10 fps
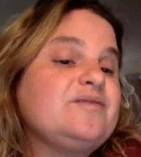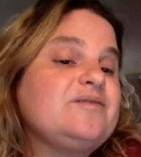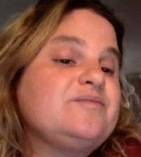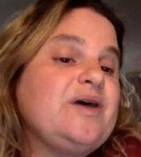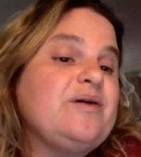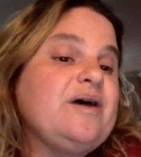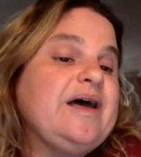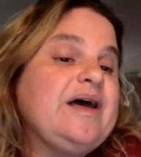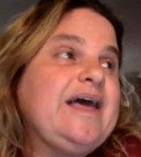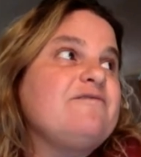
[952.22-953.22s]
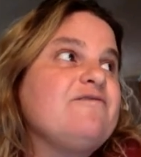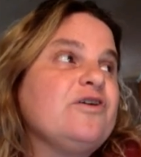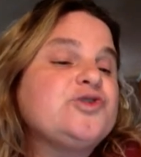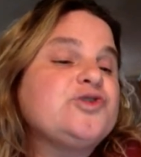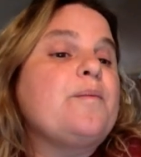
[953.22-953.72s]
a virtual
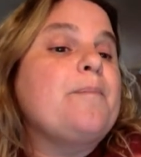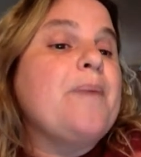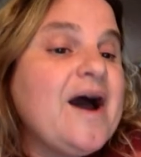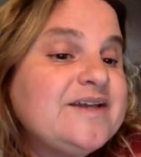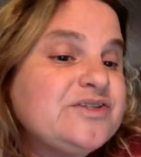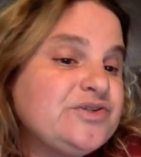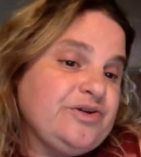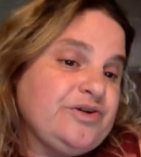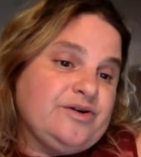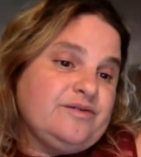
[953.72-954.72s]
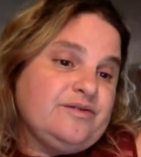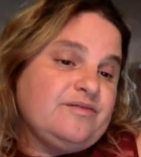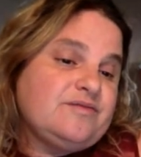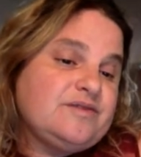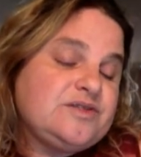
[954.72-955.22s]
binder
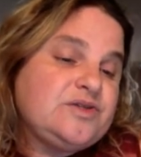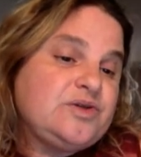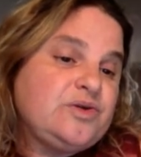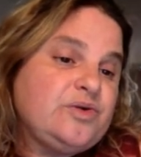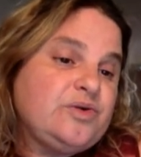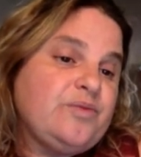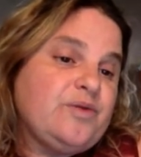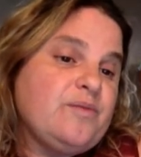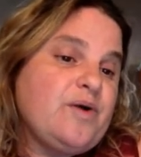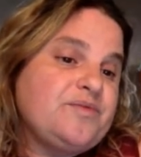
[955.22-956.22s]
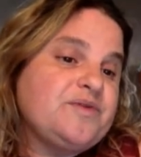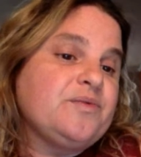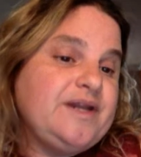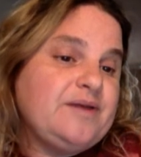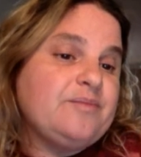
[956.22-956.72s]
to promote the reading
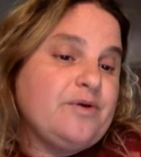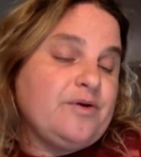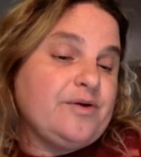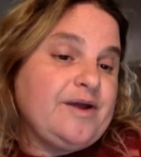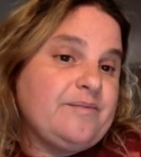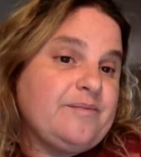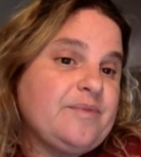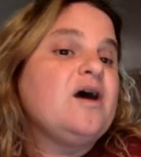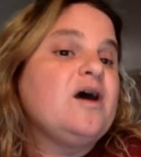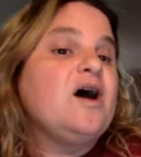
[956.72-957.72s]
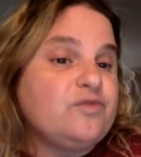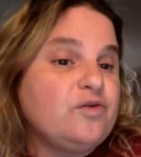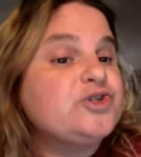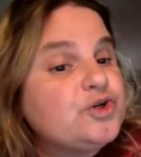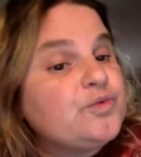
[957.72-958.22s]
program. Of course, your
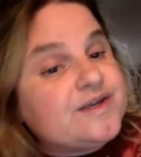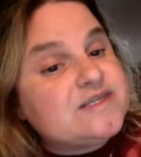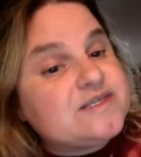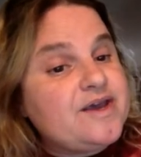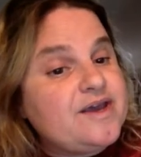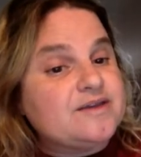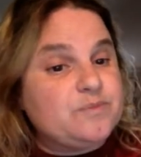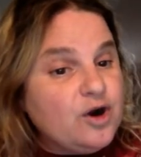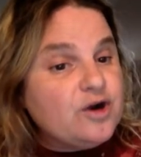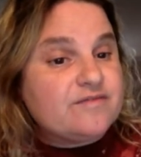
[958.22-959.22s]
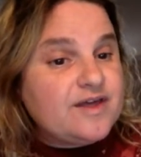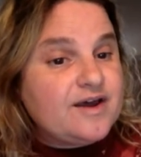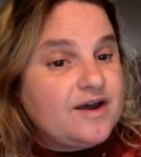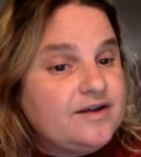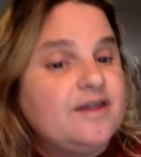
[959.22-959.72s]
resume is part of that,
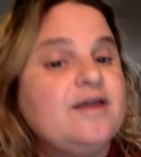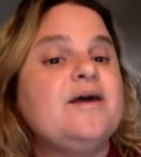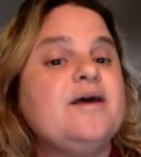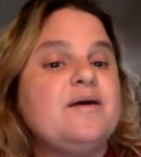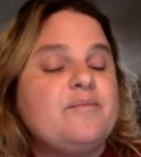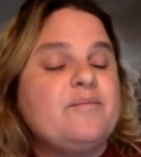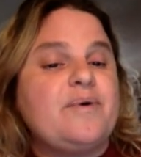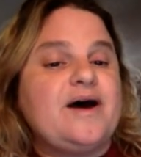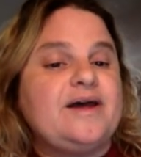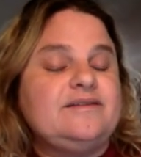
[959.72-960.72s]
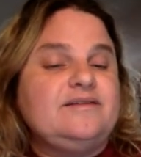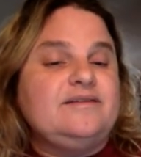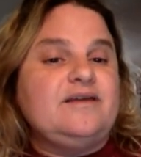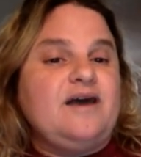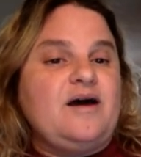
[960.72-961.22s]
but the
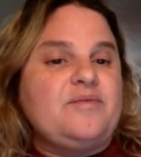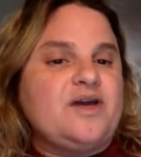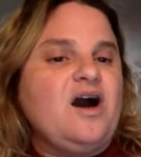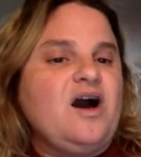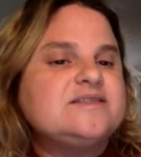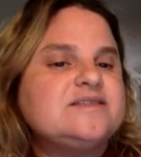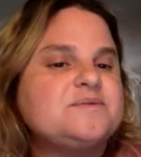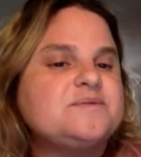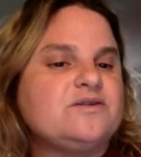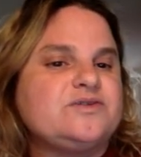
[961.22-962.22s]
concepts here are still the same.